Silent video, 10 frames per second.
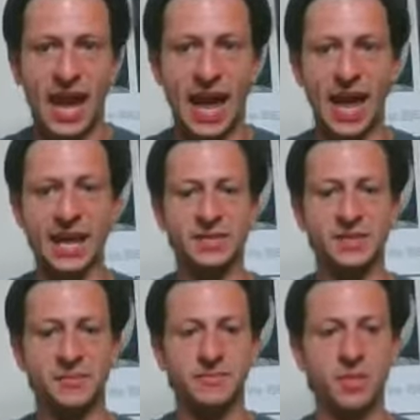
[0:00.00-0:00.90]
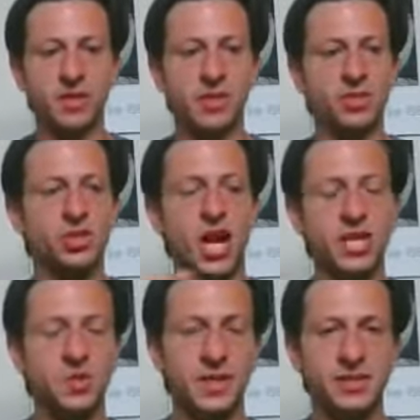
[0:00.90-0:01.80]
And the
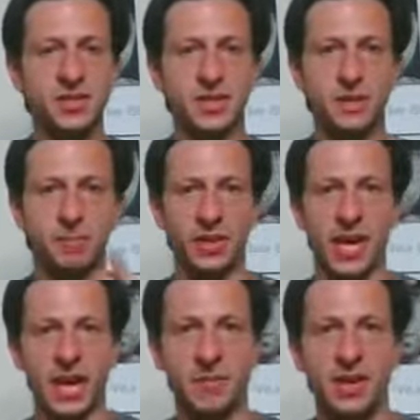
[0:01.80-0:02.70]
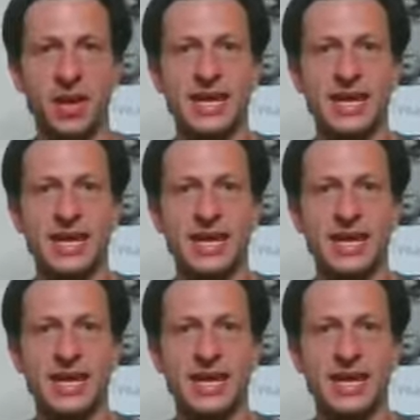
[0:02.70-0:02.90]
judgment, the blame,